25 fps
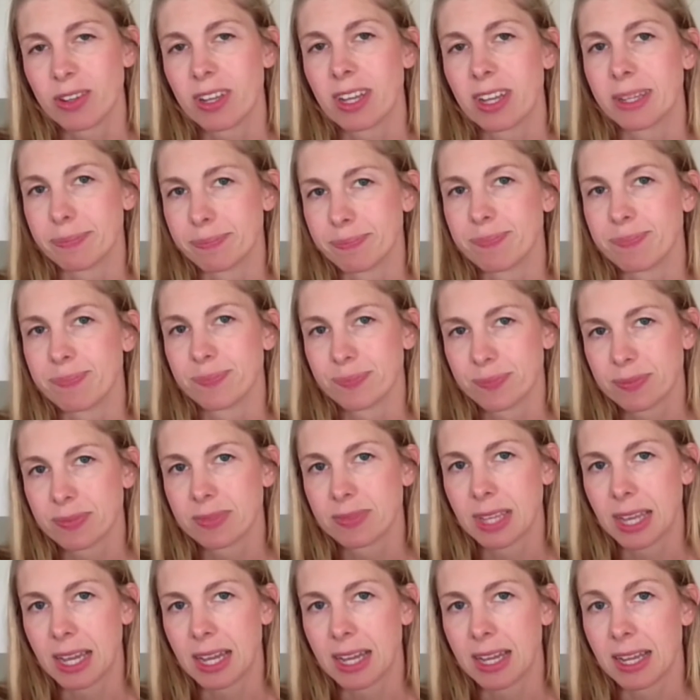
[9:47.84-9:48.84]
Okay.
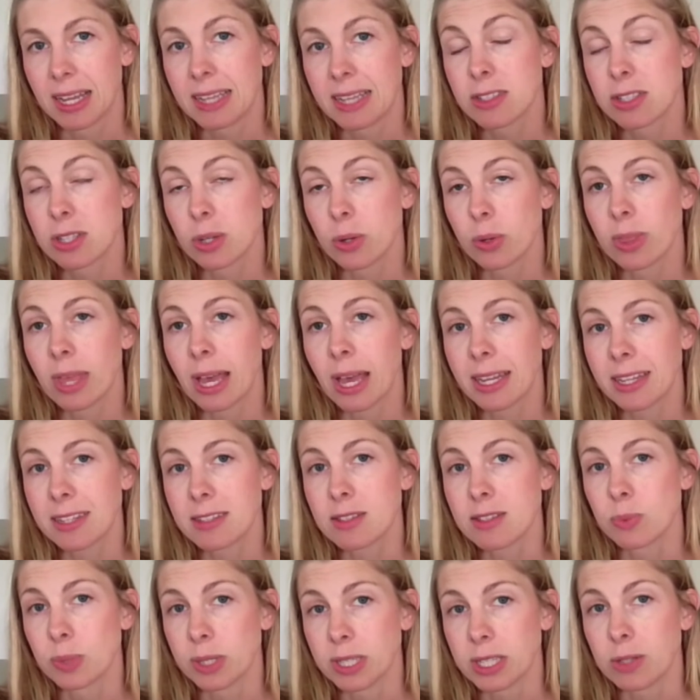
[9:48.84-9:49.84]
Yeah. And so that
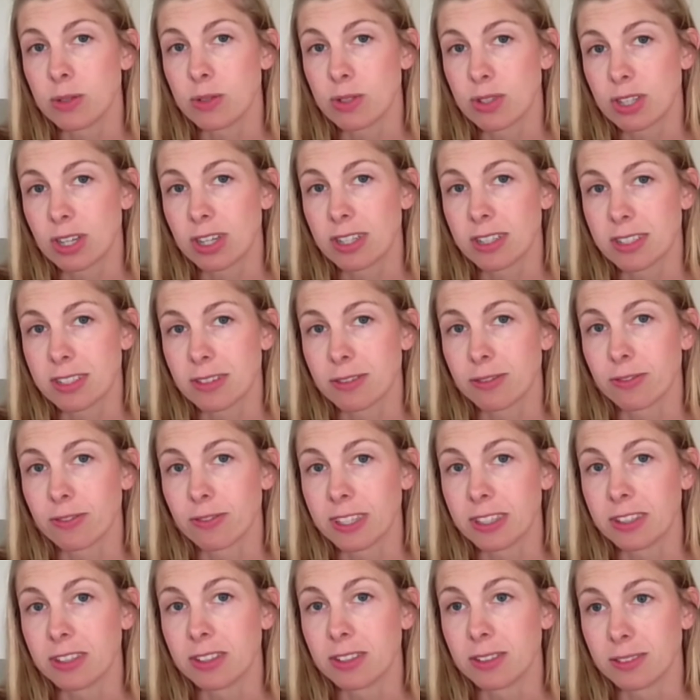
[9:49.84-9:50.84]
is when you start to
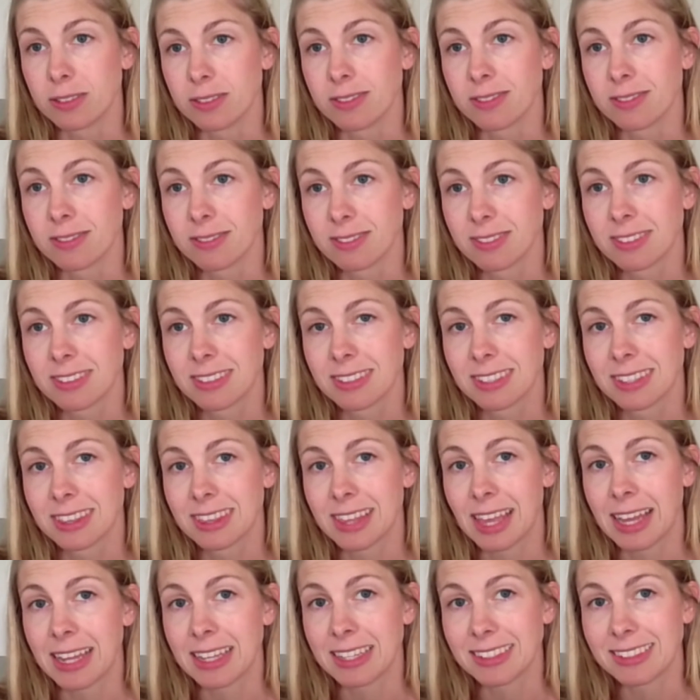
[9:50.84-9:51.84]
feel
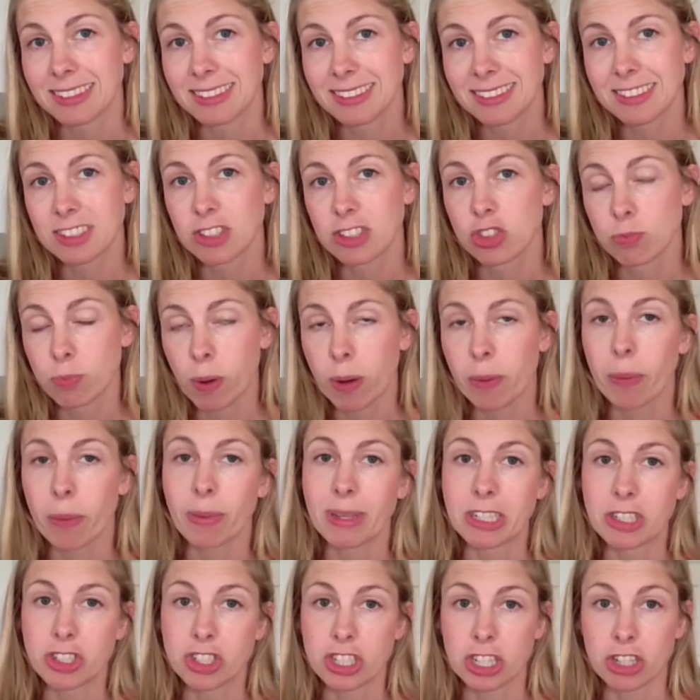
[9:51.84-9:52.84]
that
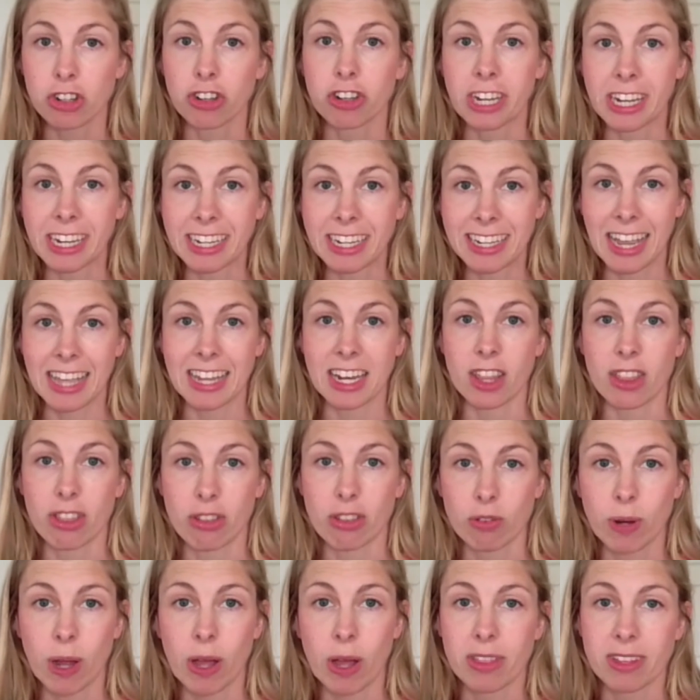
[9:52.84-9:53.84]
probably jittery kind
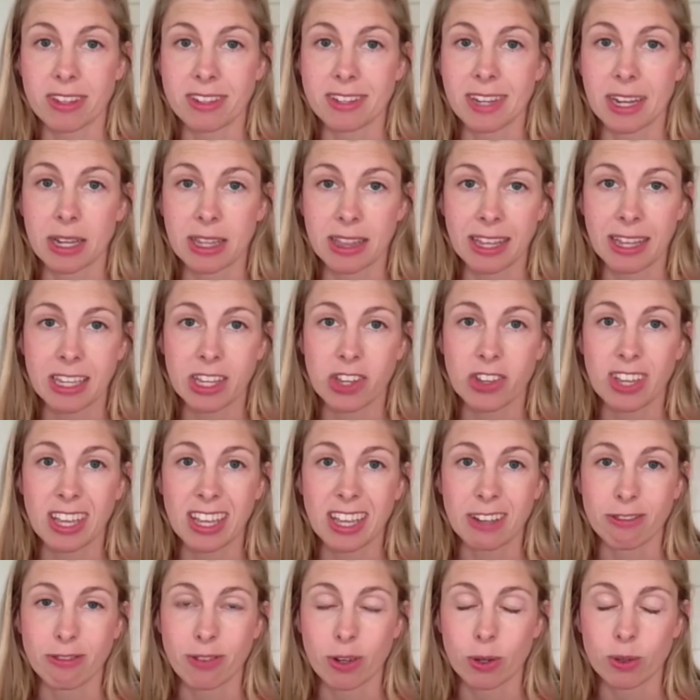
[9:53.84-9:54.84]
of throughout the day, like you
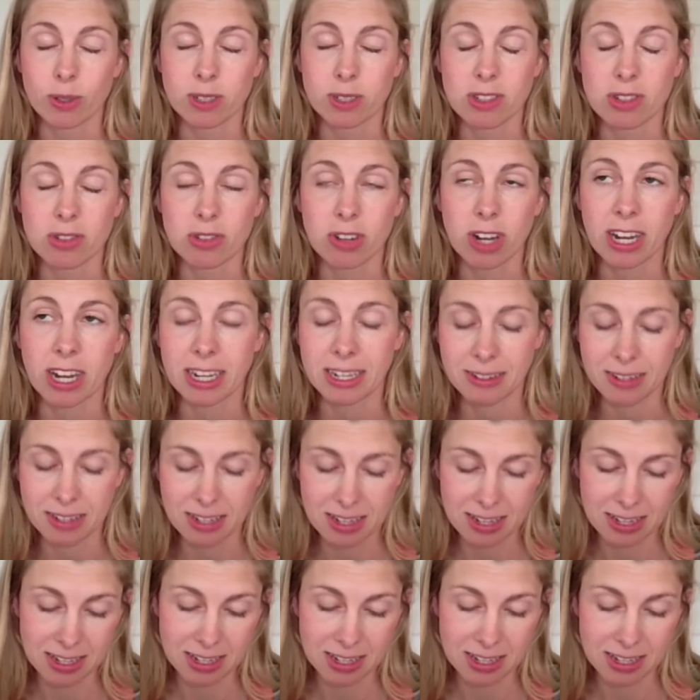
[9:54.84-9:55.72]
can't focus, right?